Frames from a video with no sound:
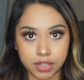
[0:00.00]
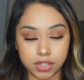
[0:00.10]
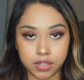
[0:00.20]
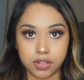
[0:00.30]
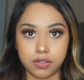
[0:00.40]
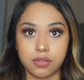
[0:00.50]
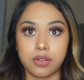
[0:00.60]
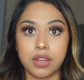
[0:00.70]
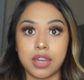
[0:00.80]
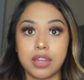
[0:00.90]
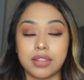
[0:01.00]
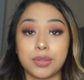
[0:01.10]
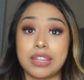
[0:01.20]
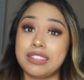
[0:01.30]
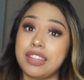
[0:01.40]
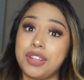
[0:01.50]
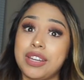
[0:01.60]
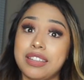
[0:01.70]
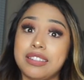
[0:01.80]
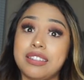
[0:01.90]
you know, so I said, you
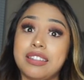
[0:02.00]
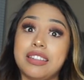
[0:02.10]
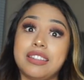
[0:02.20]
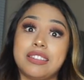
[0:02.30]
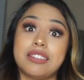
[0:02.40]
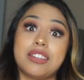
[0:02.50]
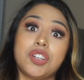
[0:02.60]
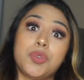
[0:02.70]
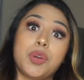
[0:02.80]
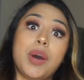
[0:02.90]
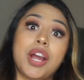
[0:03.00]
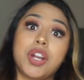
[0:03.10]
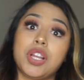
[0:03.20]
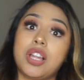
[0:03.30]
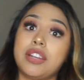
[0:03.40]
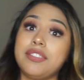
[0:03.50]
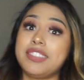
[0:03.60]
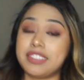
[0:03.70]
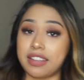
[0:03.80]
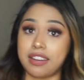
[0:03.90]
guys, it's gonna require a lot of
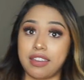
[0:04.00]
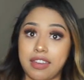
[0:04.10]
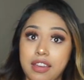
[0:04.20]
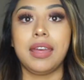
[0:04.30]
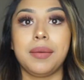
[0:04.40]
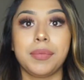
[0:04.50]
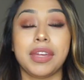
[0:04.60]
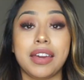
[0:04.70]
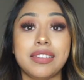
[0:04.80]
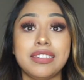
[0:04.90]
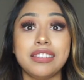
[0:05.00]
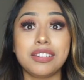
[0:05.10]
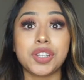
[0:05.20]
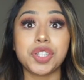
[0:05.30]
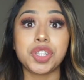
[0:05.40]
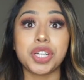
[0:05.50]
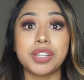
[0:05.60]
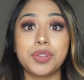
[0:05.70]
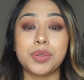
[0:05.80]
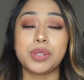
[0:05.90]
studying. Yeah, this is gonna turn
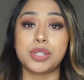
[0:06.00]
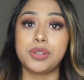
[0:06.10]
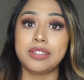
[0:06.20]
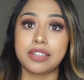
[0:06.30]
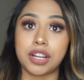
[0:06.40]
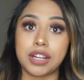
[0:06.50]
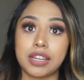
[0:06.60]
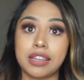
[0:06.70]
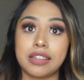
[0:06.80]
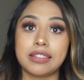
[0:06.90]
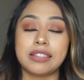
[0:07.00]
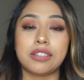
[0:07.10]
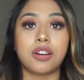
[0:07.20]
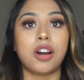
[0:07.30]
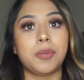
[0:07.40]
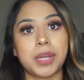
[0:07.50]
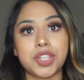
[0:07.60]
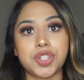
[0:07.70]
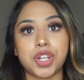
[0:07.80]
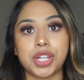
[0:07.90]
into a little series on my
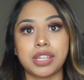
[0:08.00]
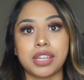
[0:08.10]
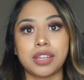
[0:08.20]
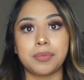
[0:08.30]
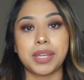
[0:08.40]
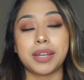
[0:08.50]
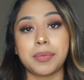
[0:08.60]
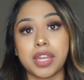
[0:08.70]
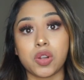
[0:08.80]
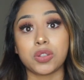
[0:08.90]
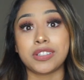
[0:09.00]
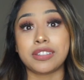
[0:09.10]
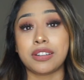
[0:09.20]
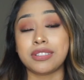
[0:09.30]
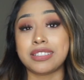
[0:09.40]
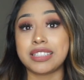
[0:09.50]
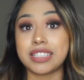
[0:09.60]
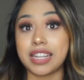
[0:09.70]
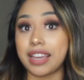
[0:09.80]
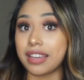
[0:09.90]
journey of becoming an ultrasound
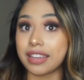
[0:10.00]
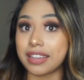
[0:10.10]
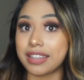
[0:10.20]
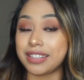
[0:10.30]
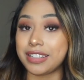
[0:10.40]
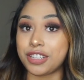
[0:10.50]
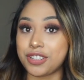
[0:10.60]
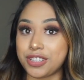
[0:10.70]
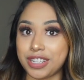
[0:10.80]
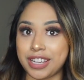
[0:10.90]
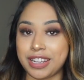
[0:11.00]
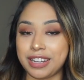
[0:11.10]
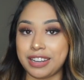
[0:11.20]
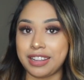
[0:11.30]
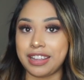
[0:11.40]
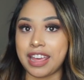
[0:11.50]
technician.